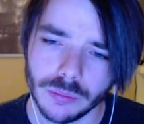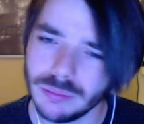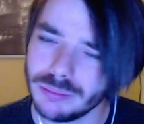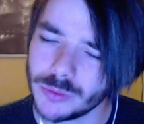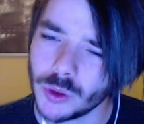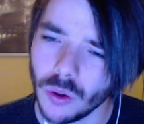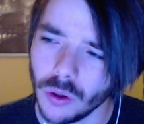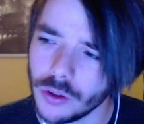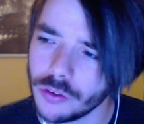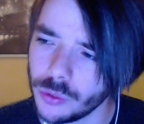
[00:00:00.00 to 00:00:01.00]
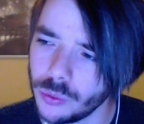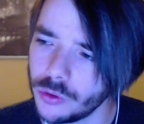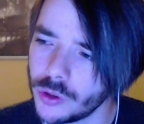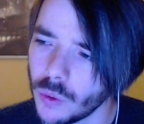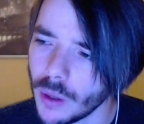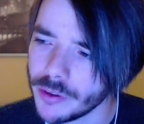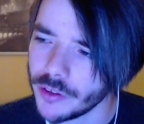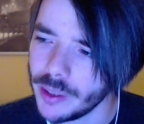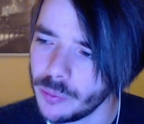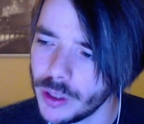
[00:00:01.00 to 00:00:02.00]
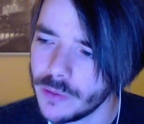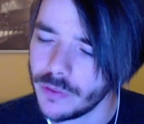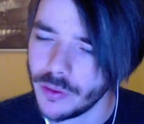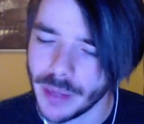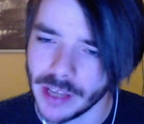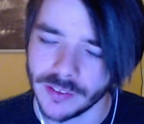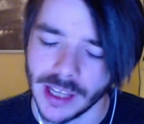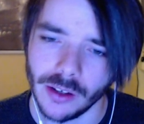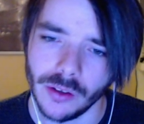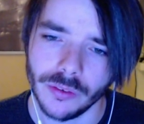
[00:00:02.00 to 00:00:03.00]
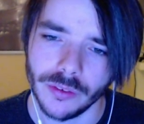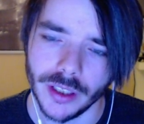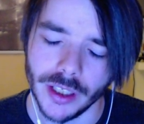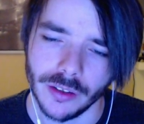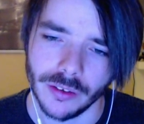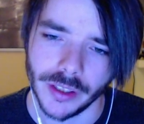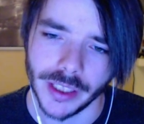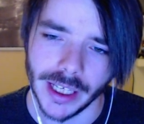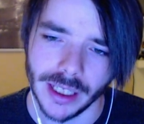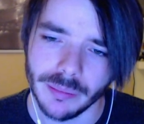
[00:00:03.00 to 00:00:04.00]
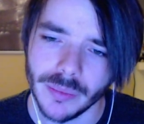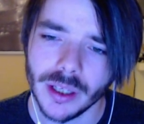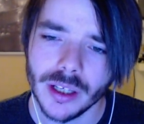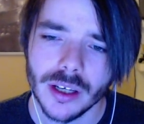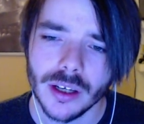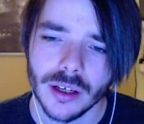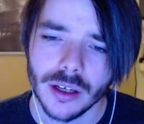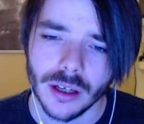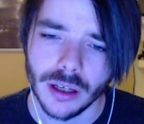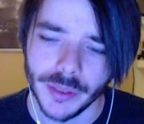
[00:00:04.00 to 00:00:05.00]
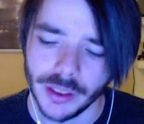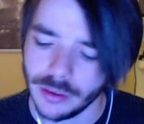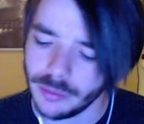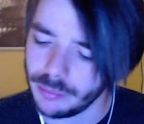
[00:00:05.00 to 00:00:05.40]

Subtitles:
callers who could cooperate with the best talent in the game. I mean,